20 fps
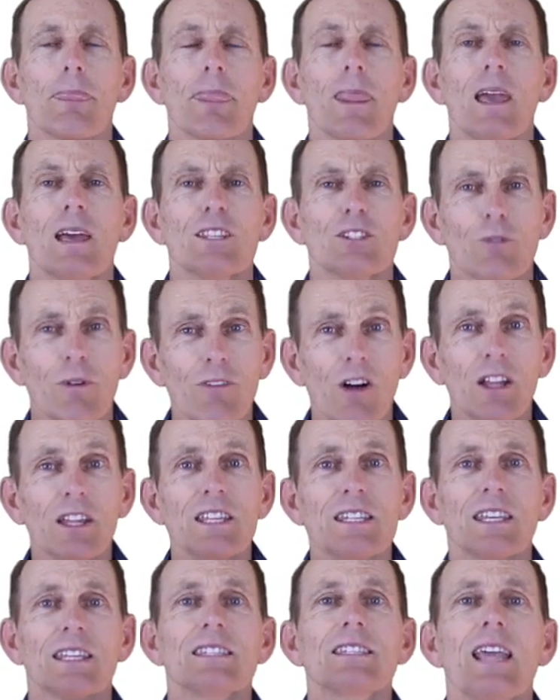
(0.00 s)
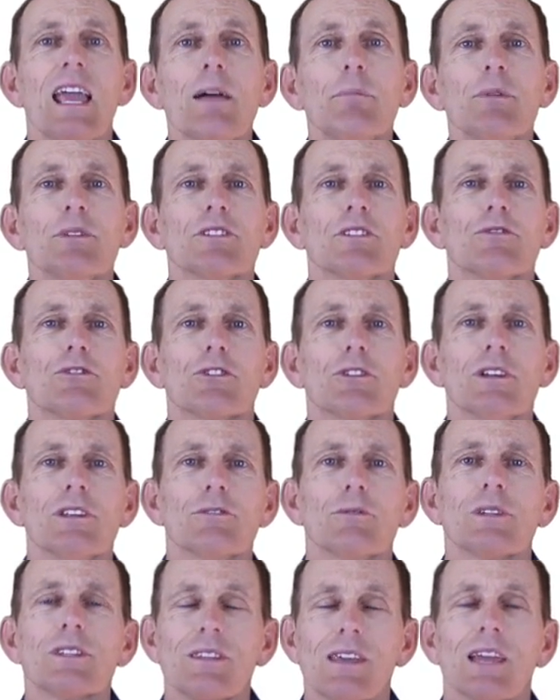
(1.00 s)
So we have all these examples of
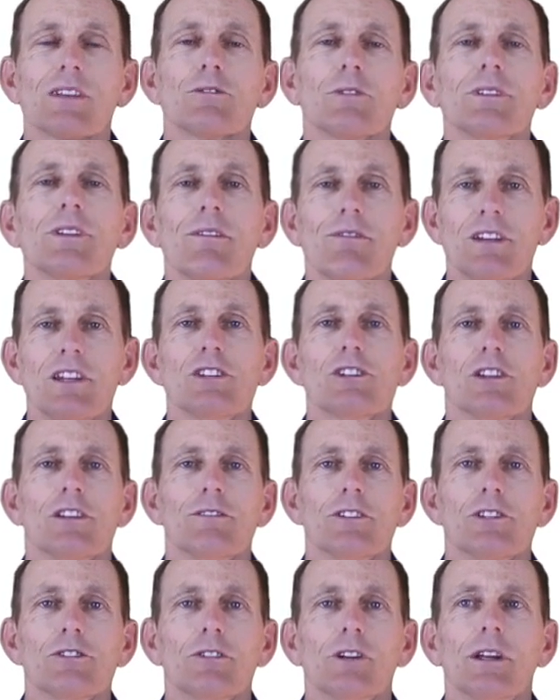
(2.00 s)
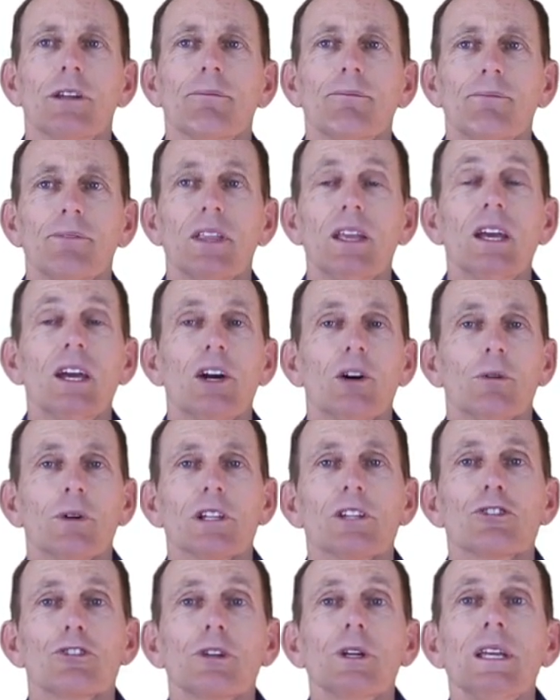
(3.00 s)
trees. What's the actual definition of a tree? Well,
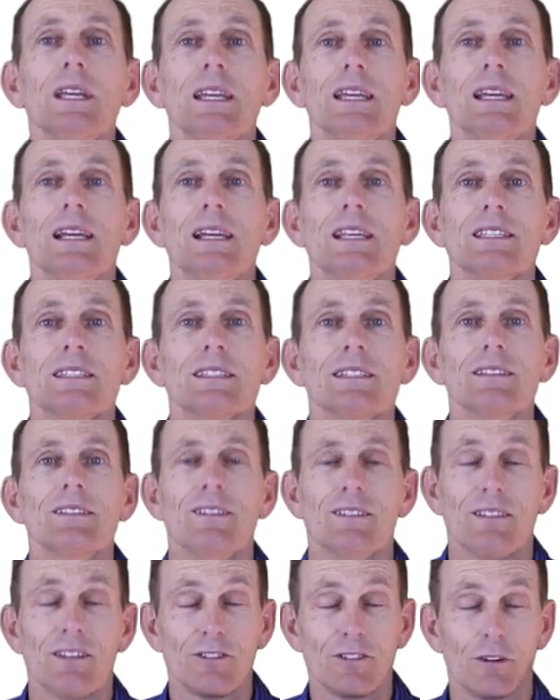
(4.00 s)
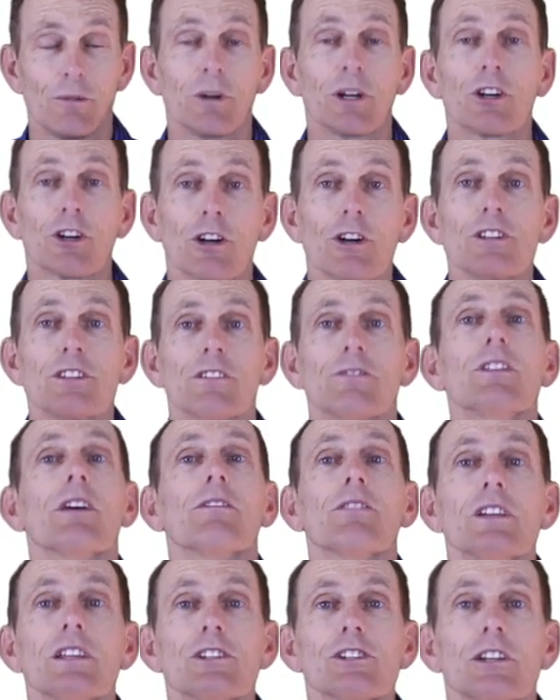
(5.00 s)
a tree is, this is a recursive
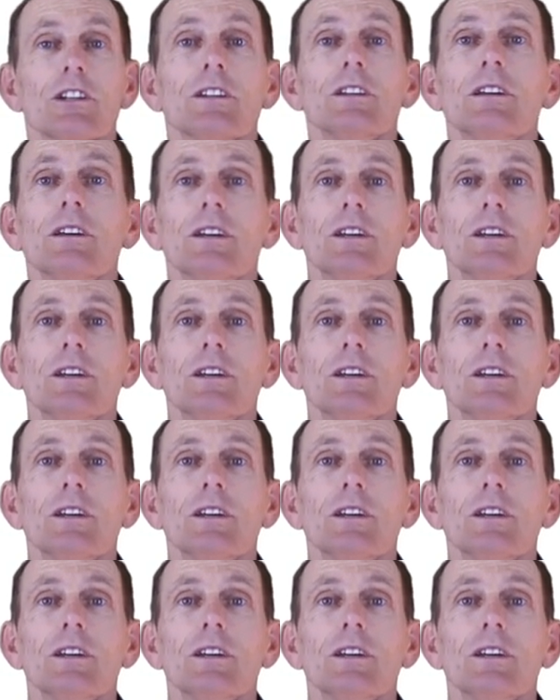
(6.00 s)
definition.